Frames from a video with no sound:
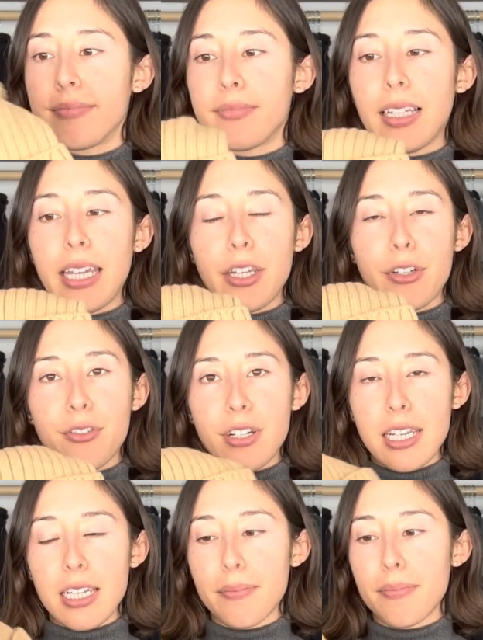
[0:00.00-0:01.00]
like
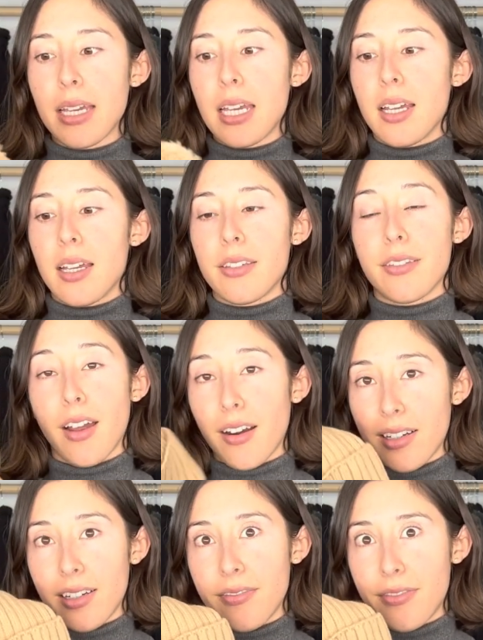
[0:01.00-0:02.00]
cream
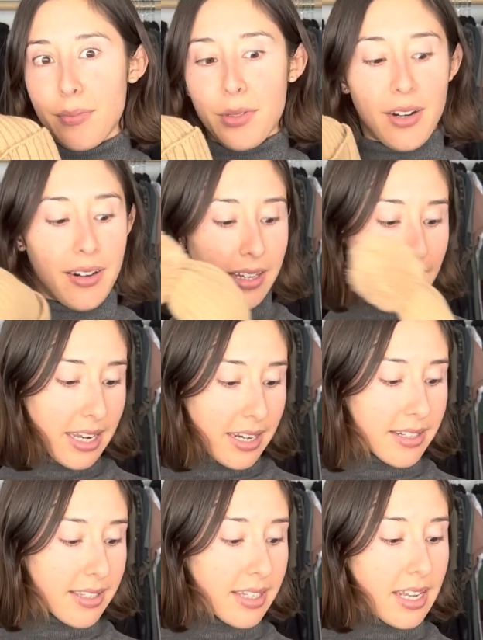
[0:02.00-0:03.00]
Zara from Zara
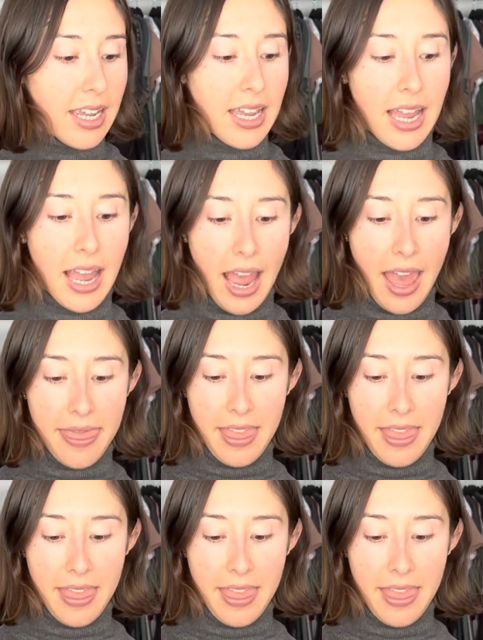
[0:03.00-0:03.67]
Kids, and